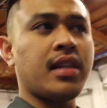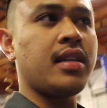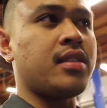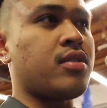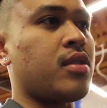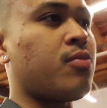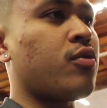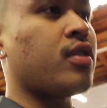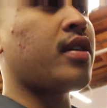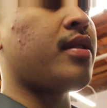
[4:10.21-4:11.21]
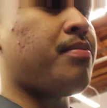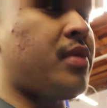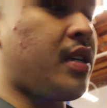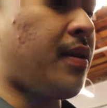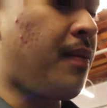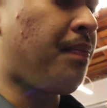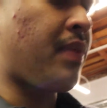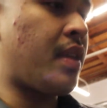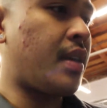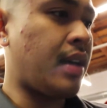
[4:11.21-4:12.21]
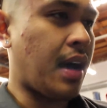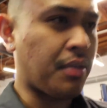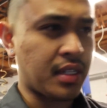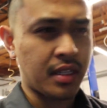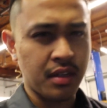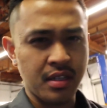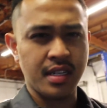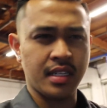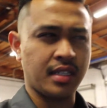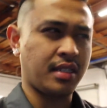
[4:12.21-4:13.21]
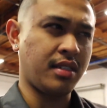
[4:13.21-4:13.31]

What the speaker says: I did some work, but I was still in this,